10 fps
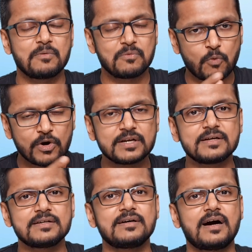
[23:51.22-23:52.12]

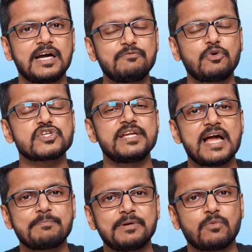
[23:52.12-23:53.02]
What unfortunately
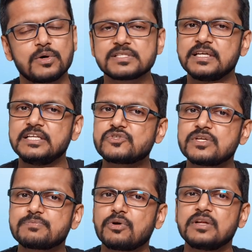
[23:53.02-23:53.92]
happened was
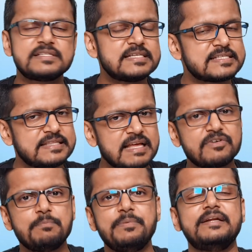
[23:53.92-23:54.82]
insurance policies
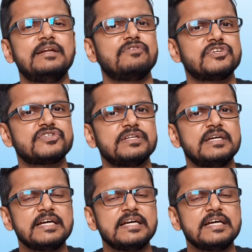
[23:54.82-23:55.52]
never beat inflation.